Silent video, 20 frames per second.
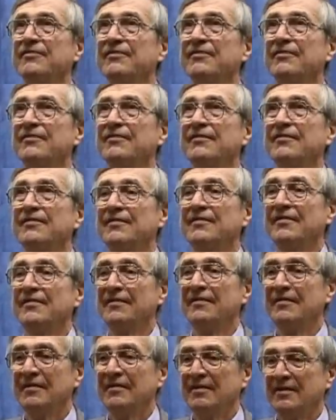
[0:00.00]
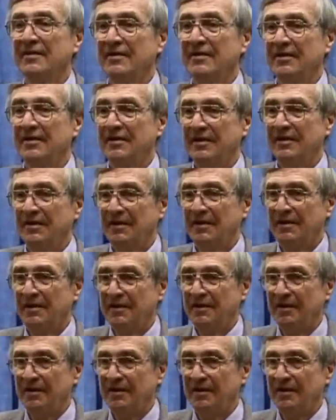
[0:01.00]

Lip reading: (no one is talking)